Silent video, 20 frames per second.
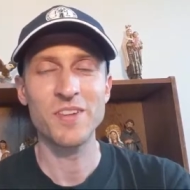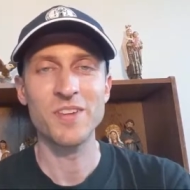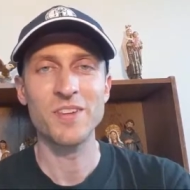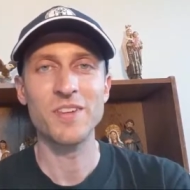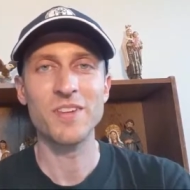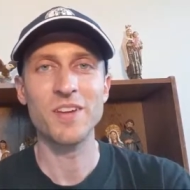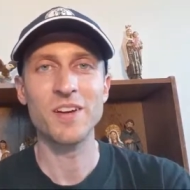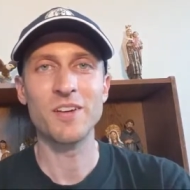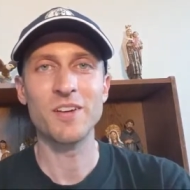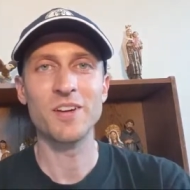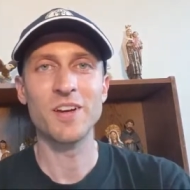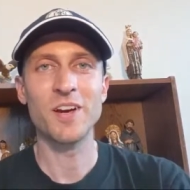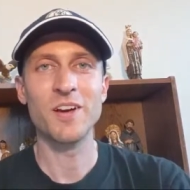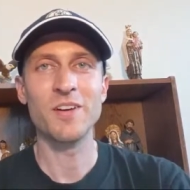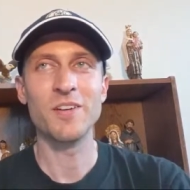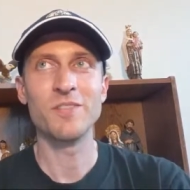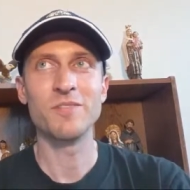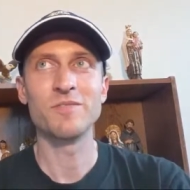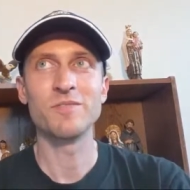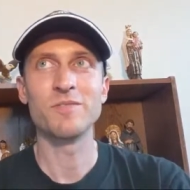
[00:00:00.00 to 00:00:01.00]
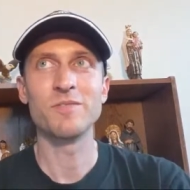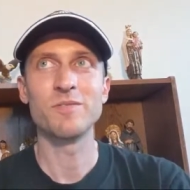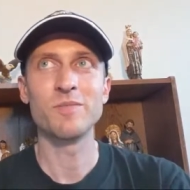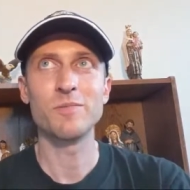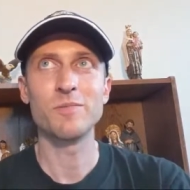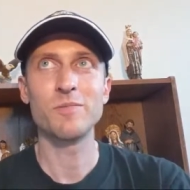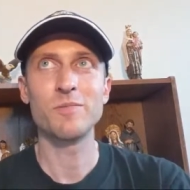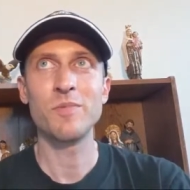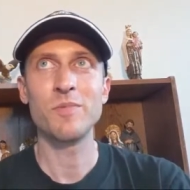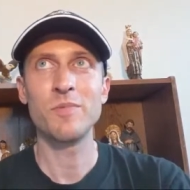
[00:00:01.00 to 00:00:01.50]
They're uh,
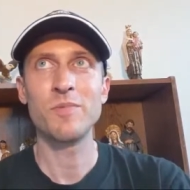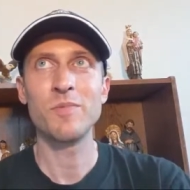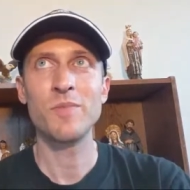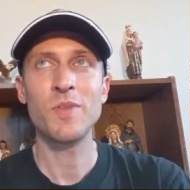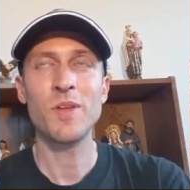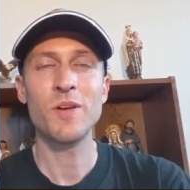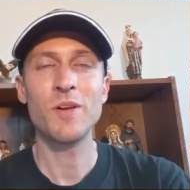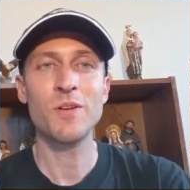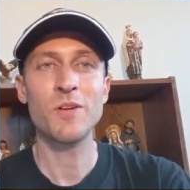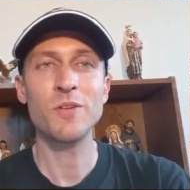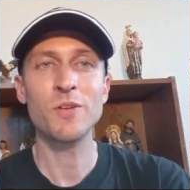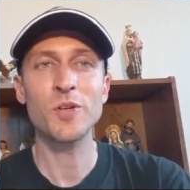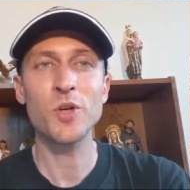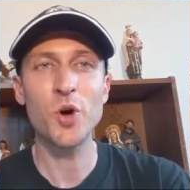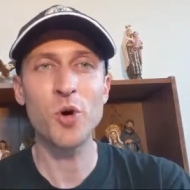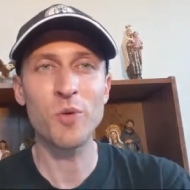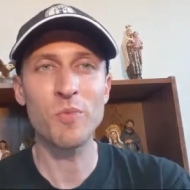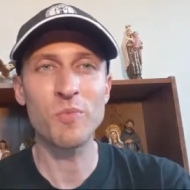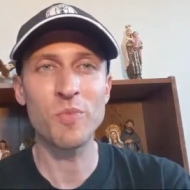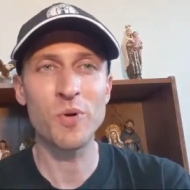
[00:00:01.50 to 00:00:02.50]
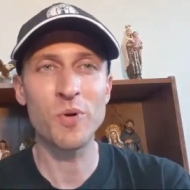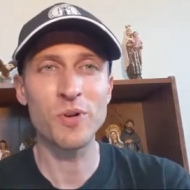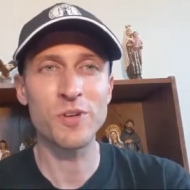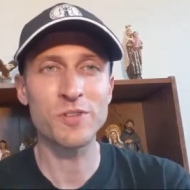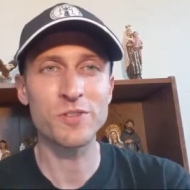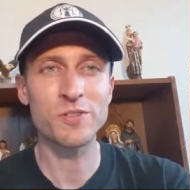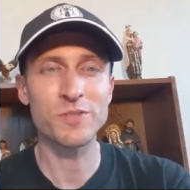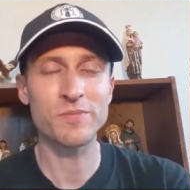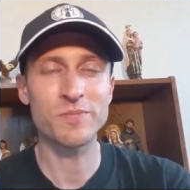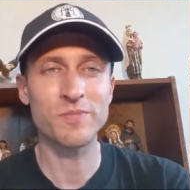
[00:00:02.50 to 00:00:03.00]
they're, they're the golden
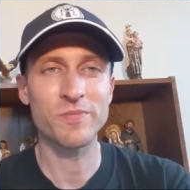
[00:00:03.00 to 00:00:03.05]
boys